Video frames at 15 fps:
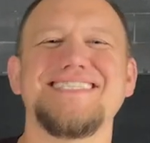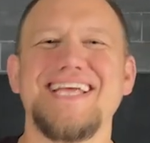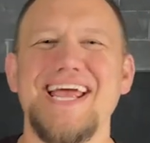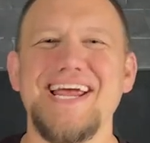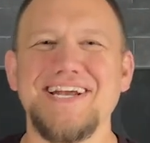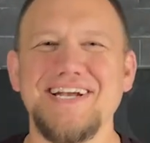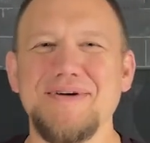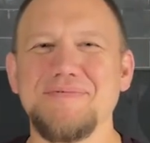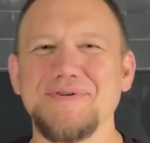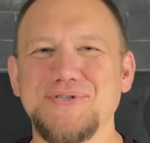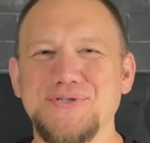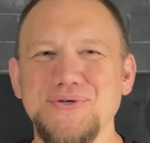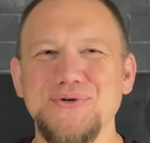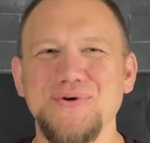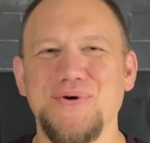take number
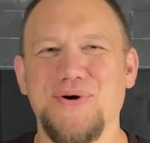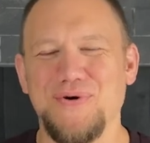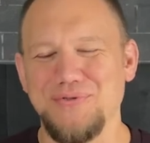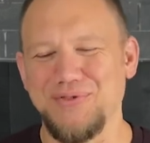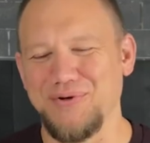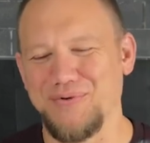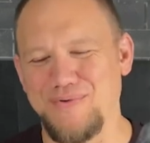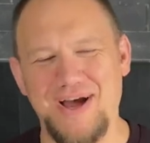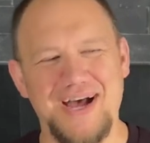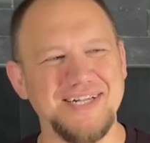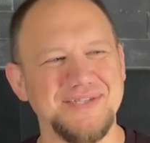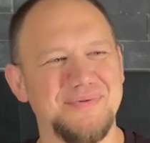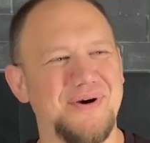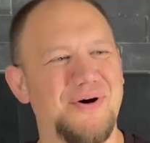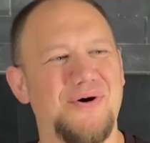two on the
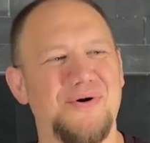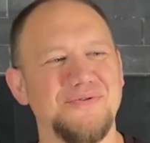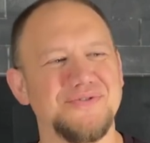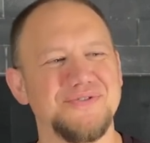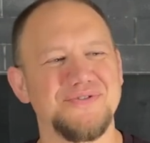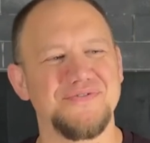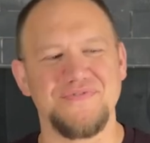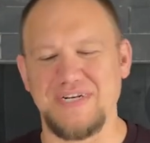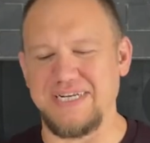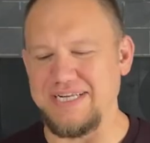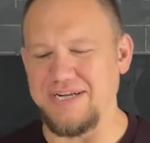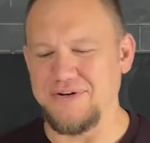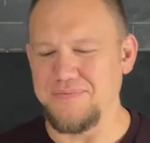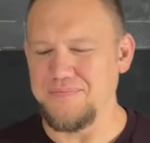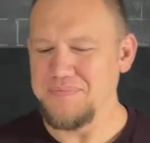Roswell holster
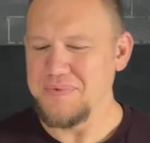video.